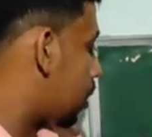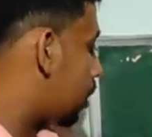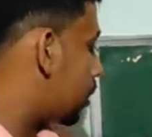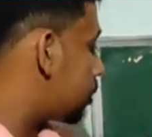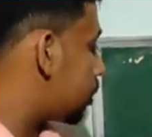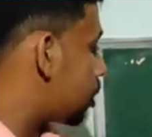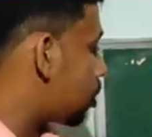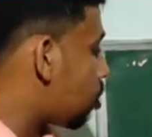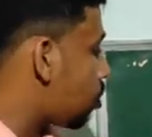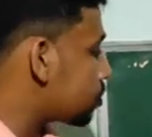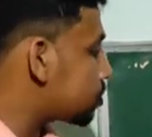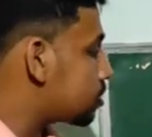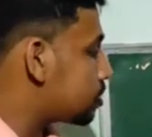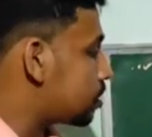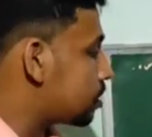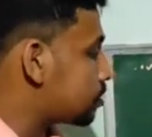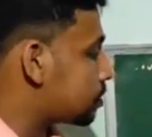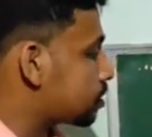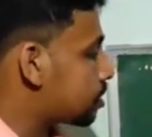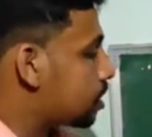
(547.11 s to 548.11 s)
and they
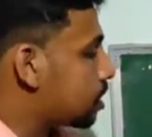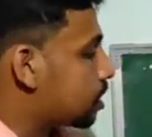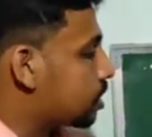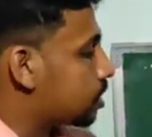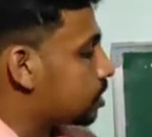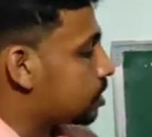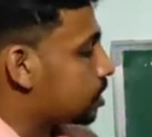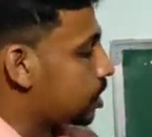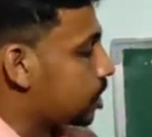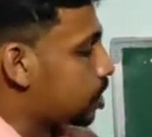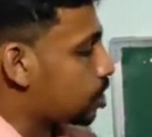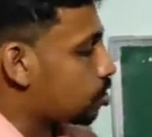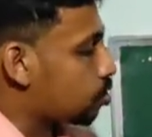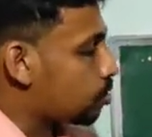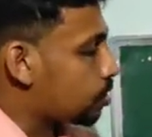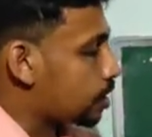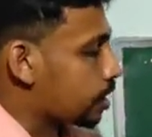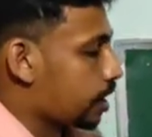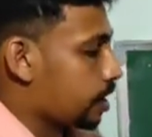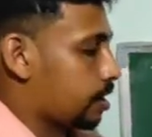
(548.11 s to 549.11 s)
oxidize the
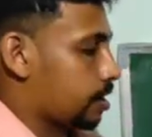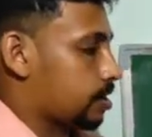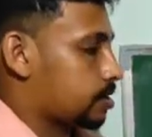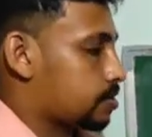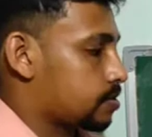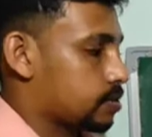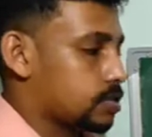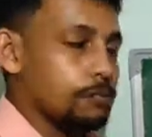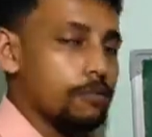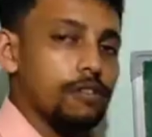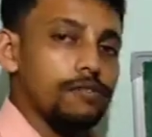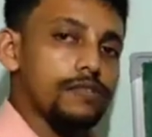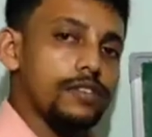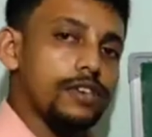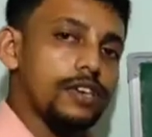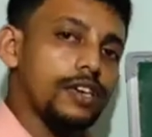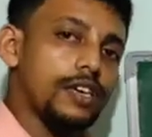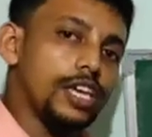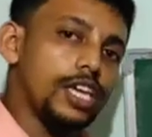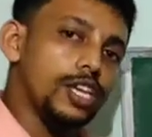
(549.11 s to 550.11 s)
inorganic, some of
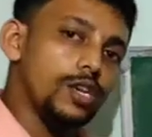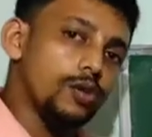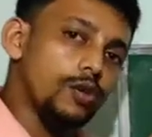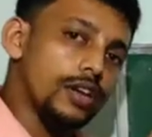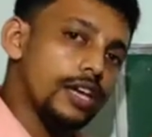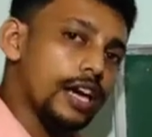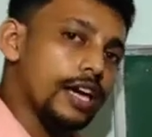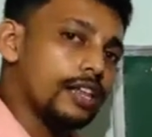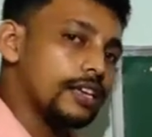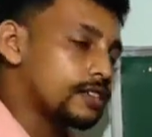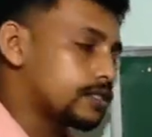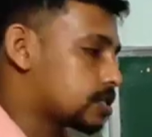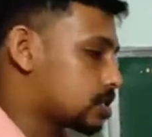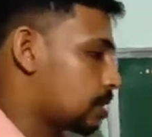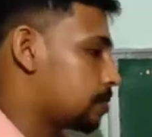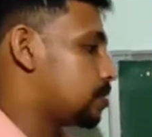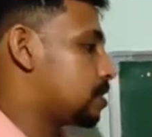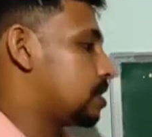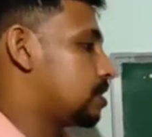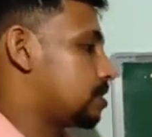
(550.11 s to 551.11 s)
the inorganic
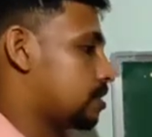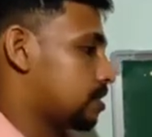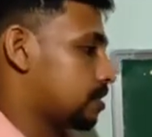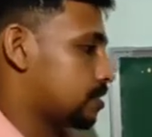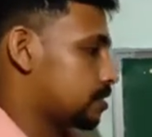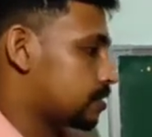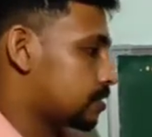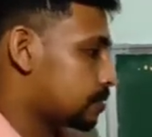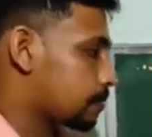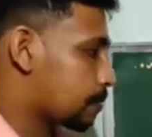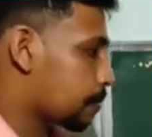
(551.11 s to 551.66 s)
substances.